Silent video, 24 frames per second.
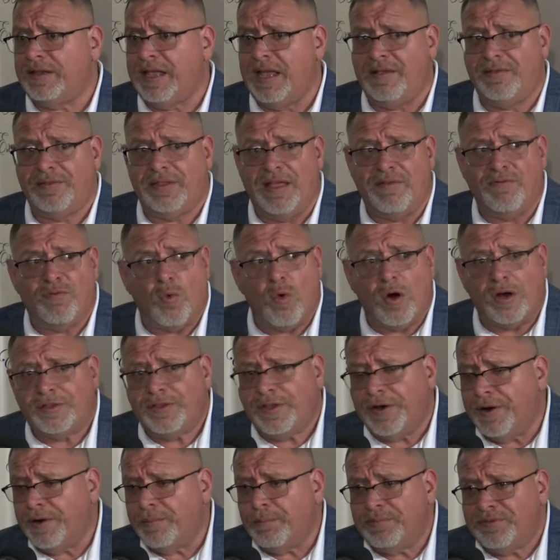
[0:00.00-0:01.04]
They, they've worked
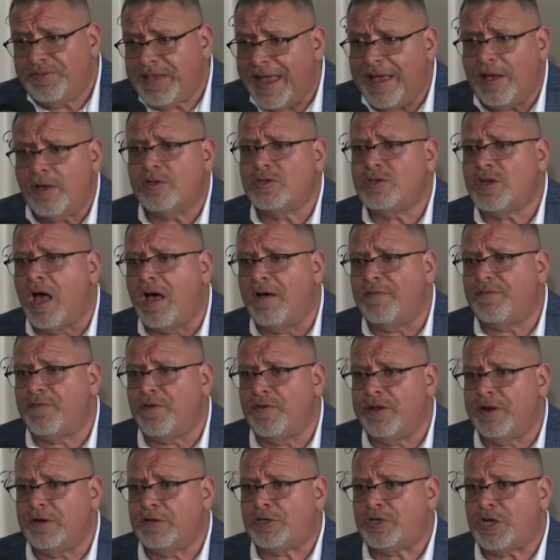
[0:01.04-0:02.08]
their tails off for
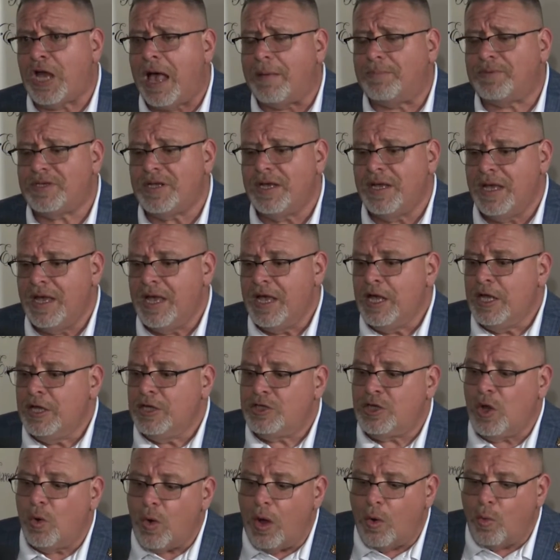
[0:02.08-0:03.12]
their shops. Mm-hmm.
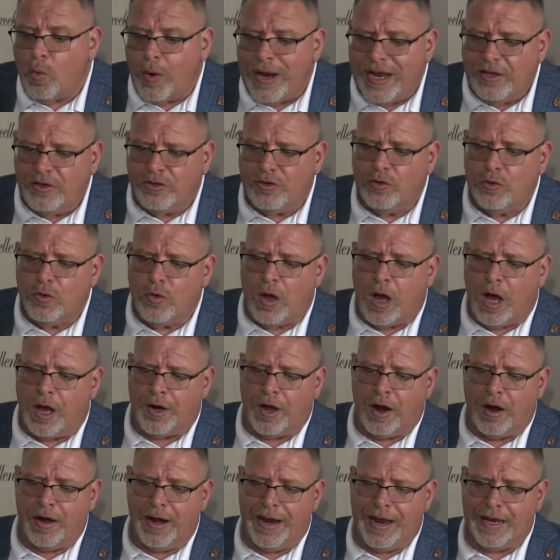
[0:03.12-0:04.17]
So what we do on
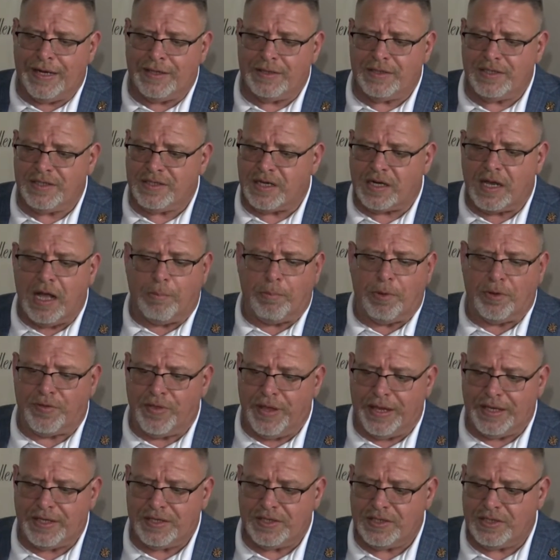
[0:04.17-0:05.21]
our end is a couple
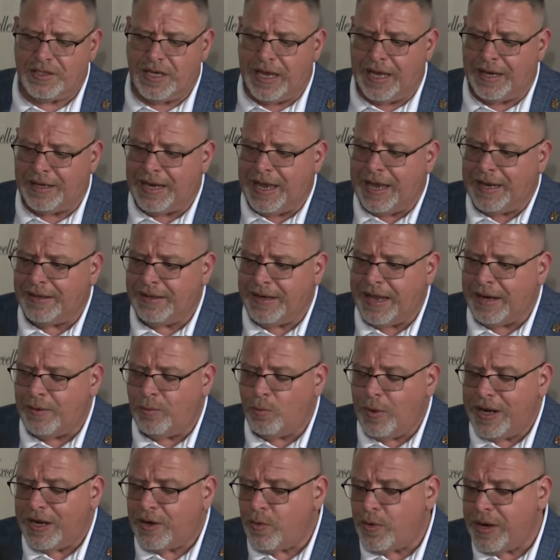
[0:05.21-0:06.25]
things, and and
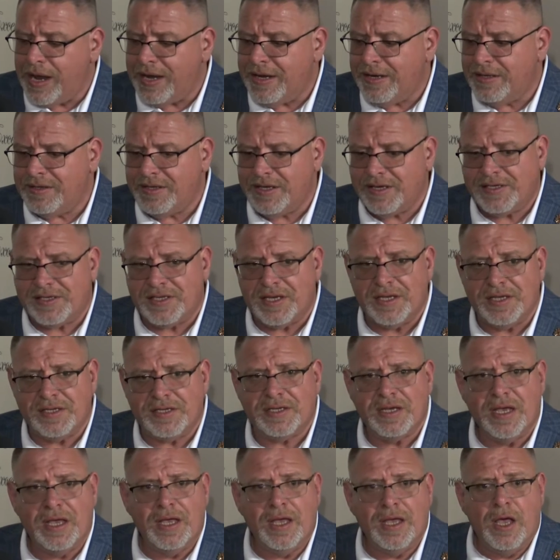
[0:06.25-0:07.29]
and we created this
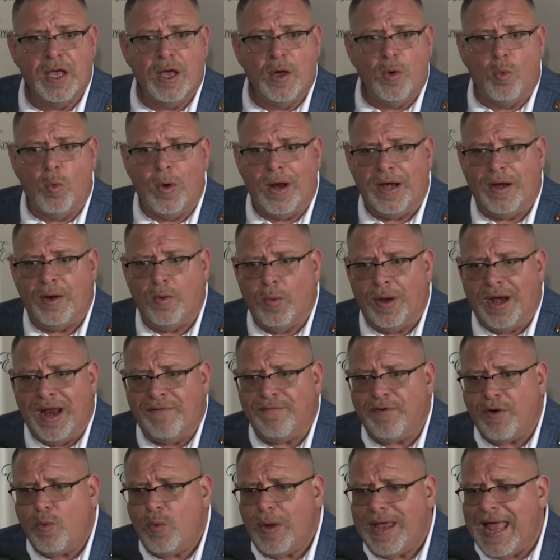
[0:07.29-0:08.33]
is when
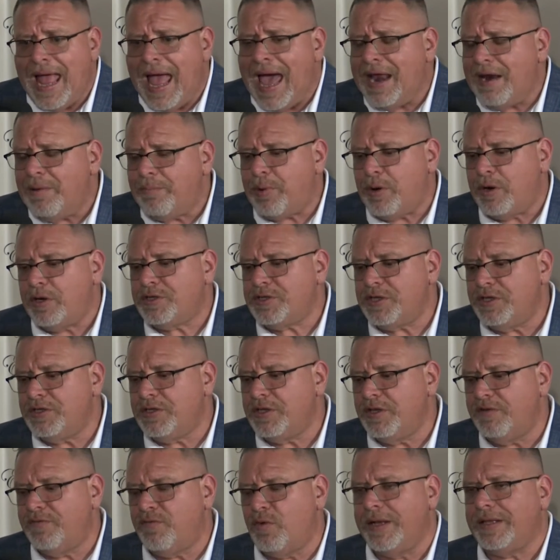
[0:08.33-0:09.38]
whenever we add a person
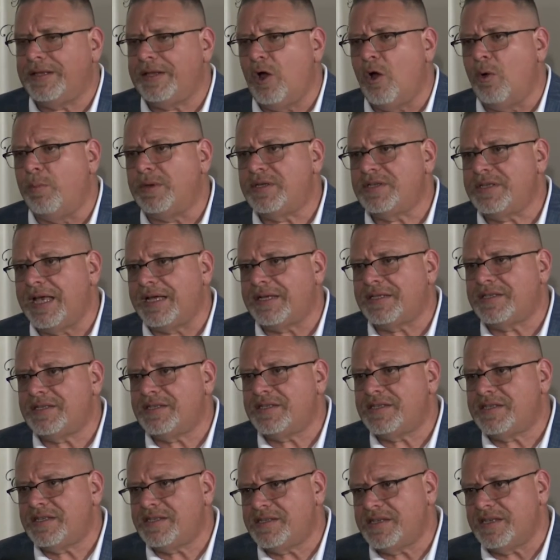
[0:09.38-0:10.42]
to the Fuente X
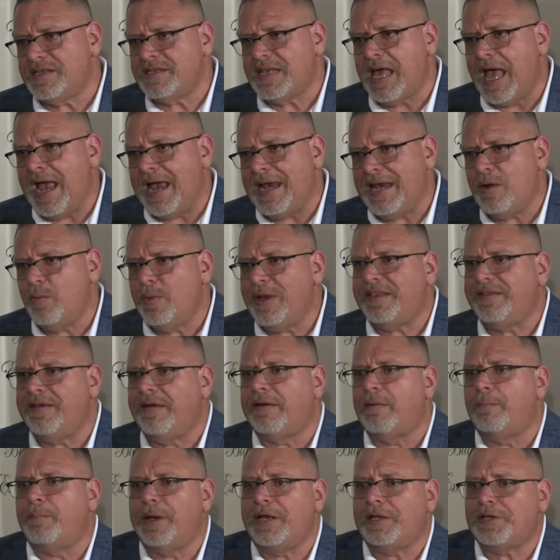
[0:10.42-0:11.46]
Society, we
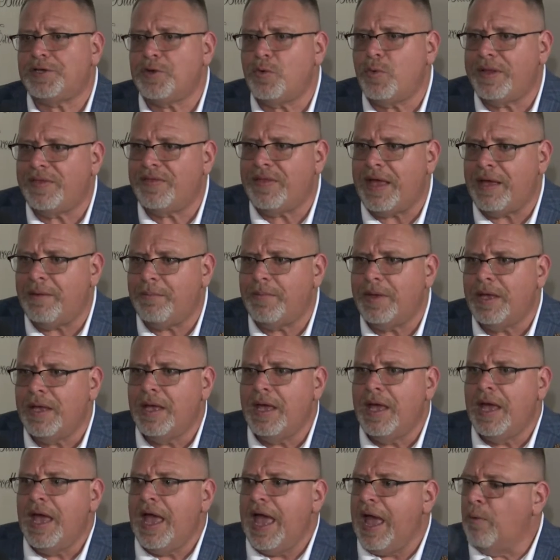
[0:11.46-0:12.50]
take a picture with them,
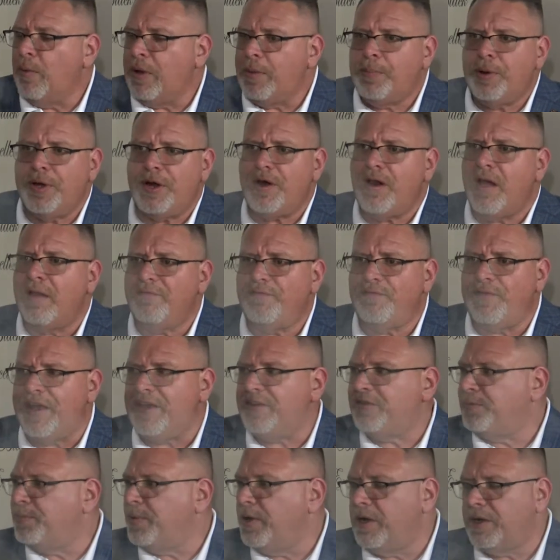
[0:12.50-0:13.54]
we put it on
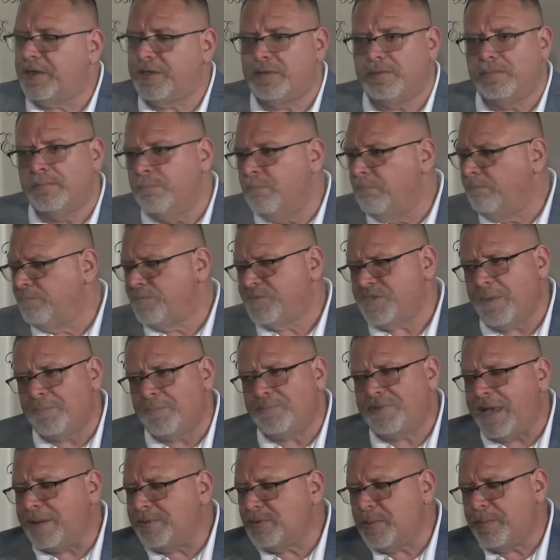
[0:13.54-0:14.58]
Facebook.
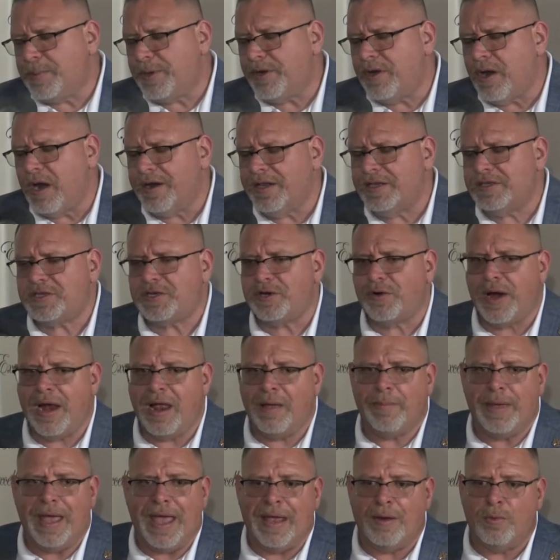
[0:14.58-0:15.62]
Sometimes we put it on
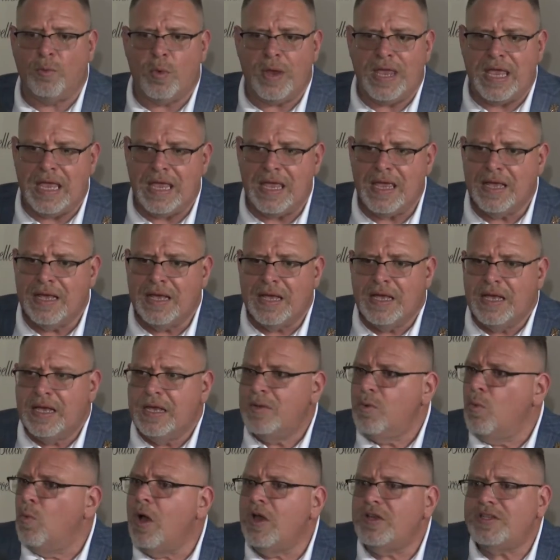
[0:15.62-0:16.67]
Instagram, and we
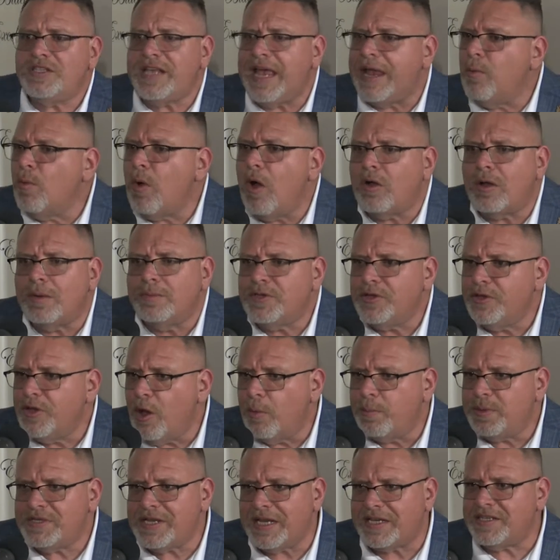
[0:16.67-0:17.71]
will say, "Welcome to the
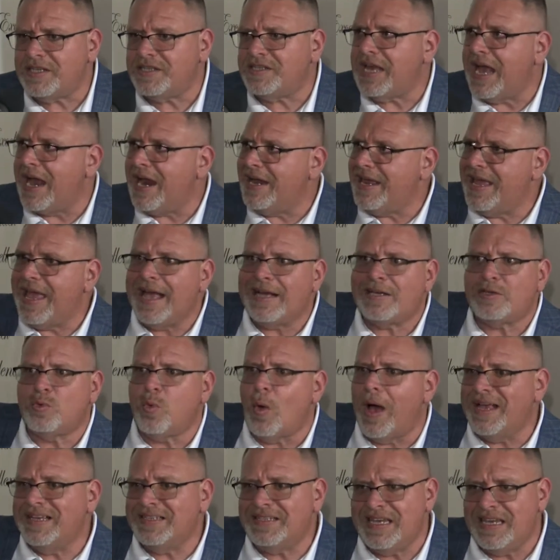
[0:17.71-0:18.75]
X Society
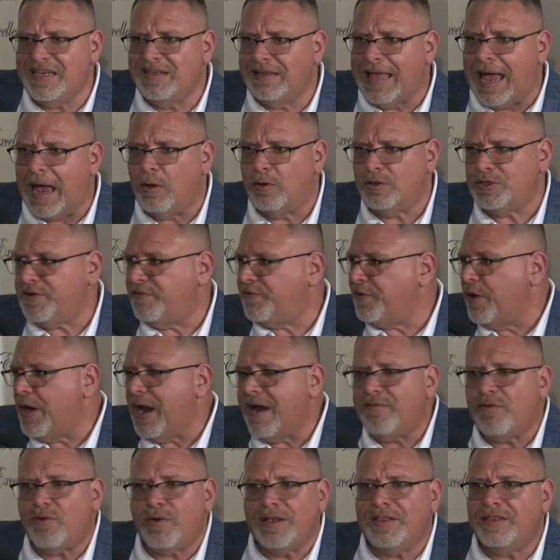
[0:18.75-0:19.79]
XYZ Lounge. If you're
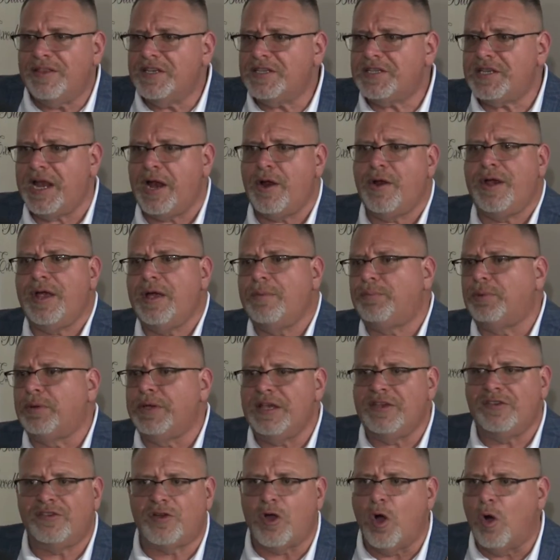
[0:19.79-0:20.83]
ever in this area,
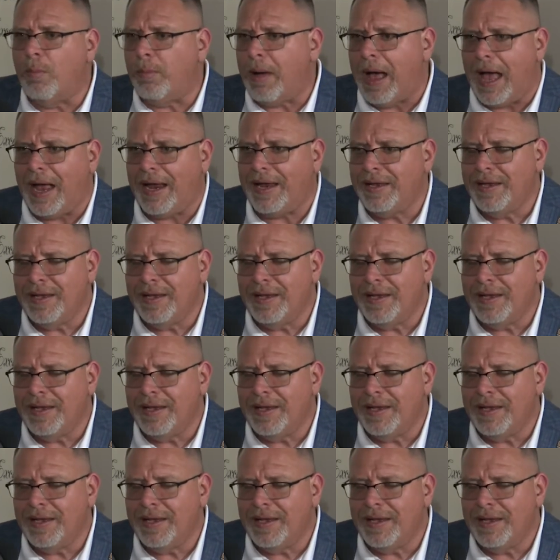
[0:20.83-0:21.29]
please go by."